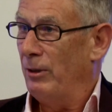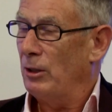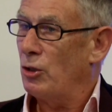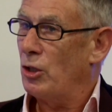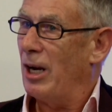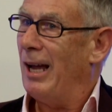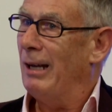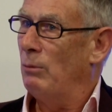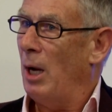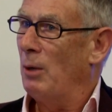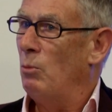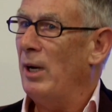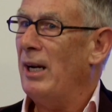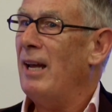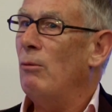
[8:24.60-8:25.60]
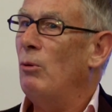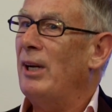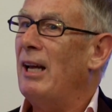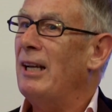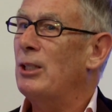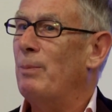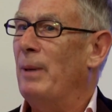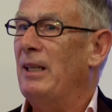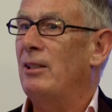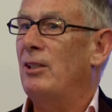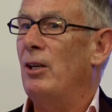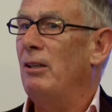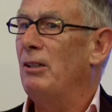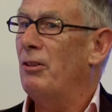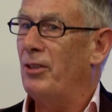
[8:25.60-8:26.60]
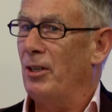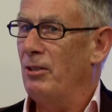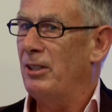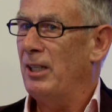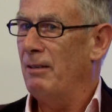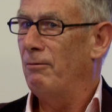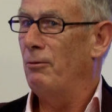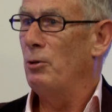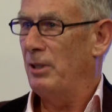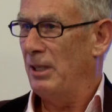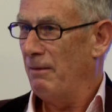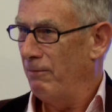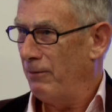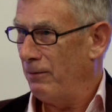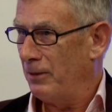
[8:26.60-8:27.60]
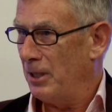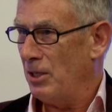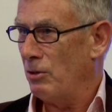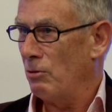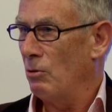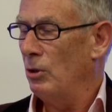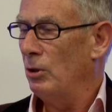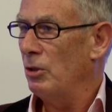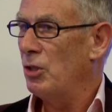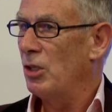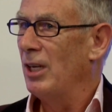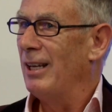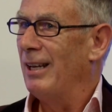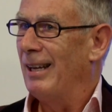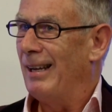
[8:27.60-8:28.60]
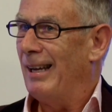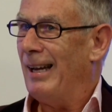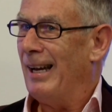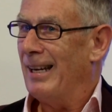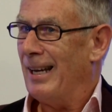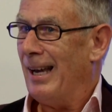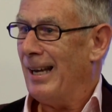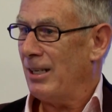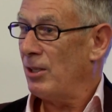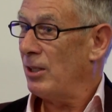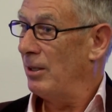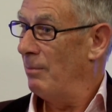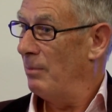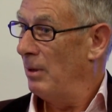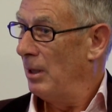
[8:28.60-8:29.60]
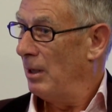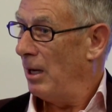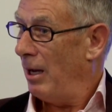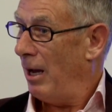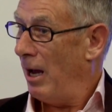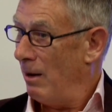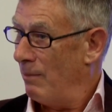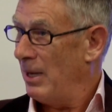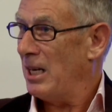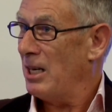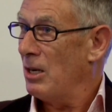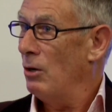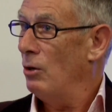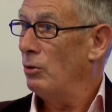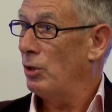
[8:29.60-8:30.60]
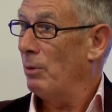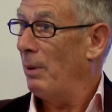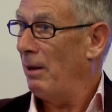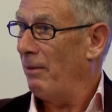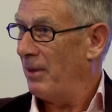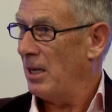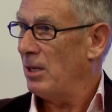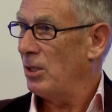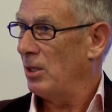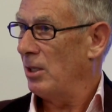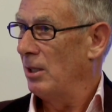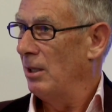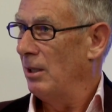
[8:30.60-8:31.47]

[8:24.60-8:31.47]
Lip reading: lost stories. And when I speak to 13, 14, 15-year-olds, I ask them how many knows about this,